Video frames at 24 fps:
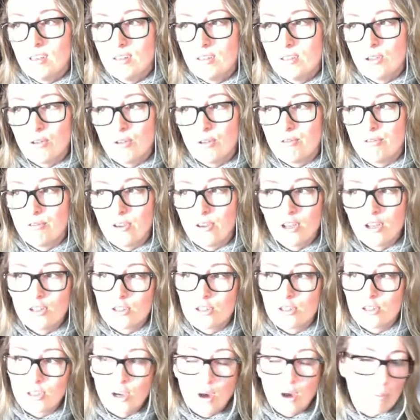you know,
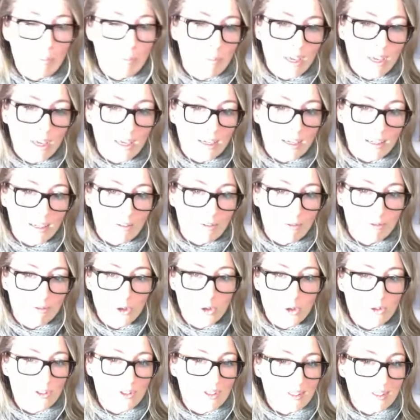Photoshop being a
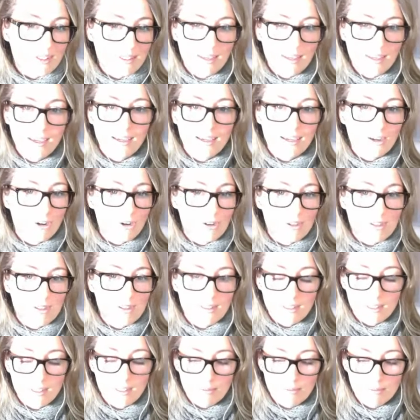false thing, or
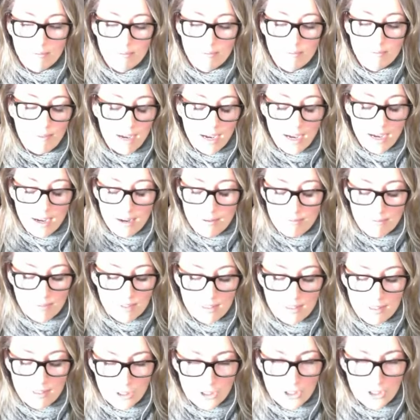it's the
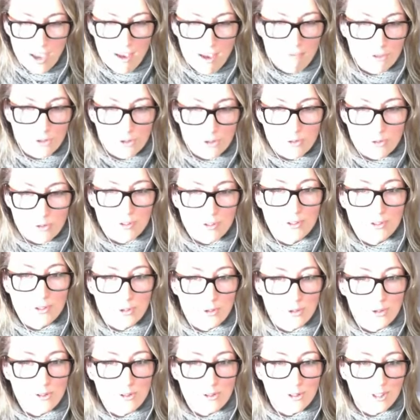devil's
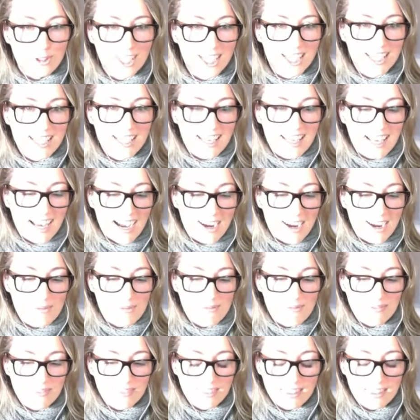tool,
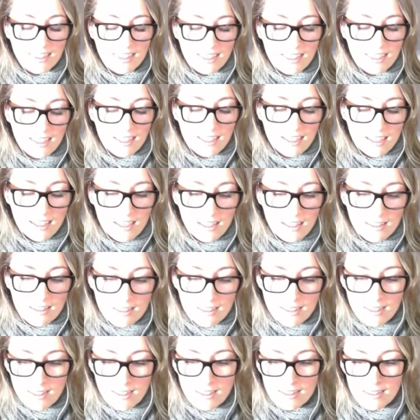
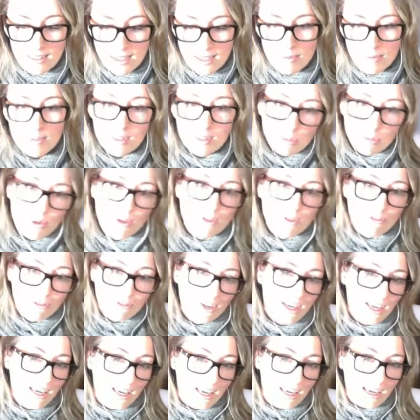it seems to be
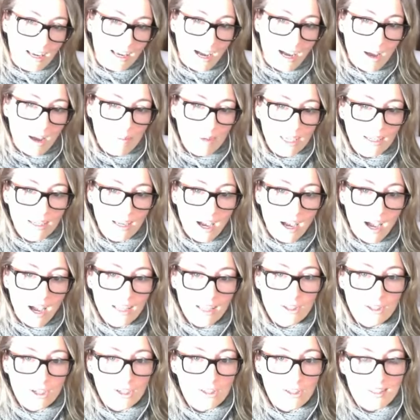fear. I mean, I
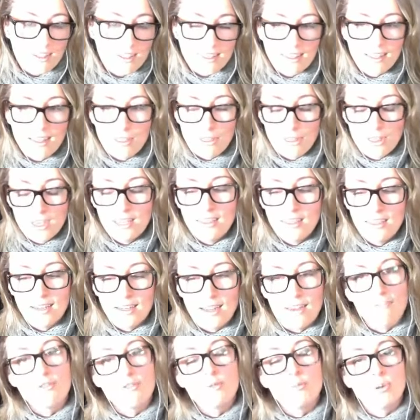don't think that
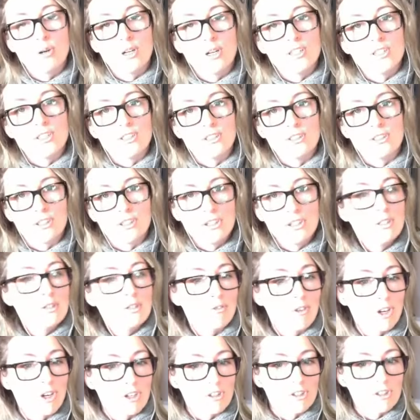everybody should use
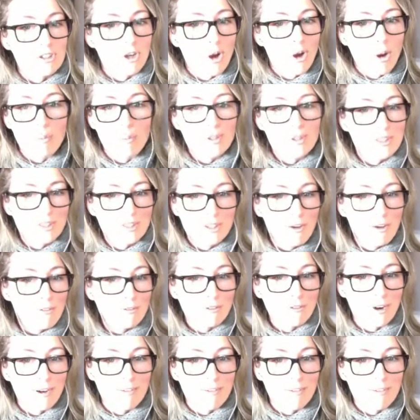Photoshop. It's not for